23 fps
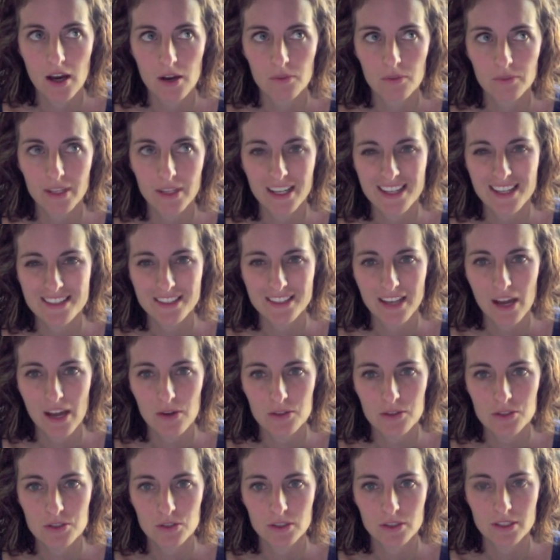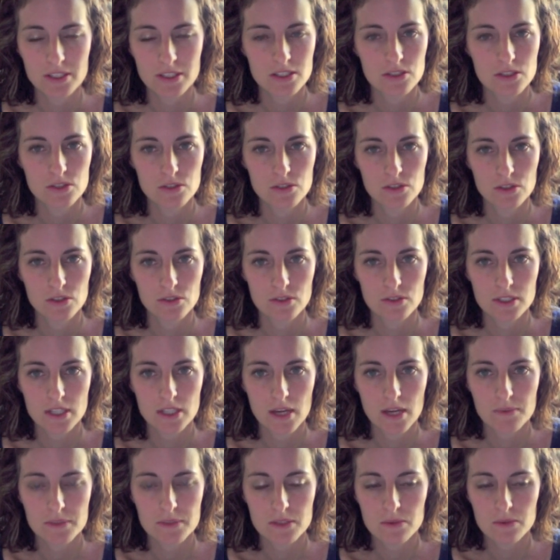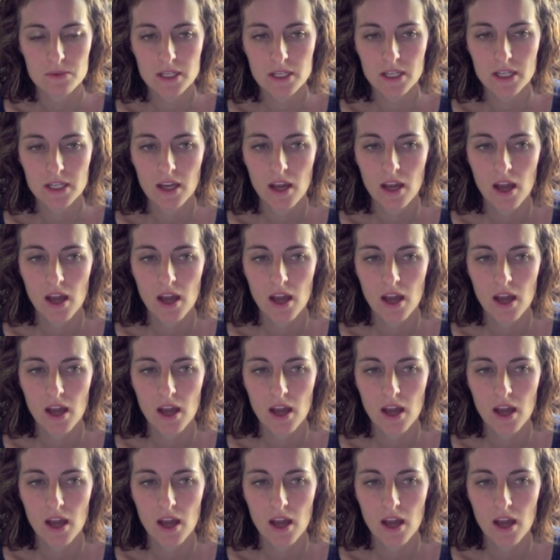like I said, I would do at least 2 to 3 times a week.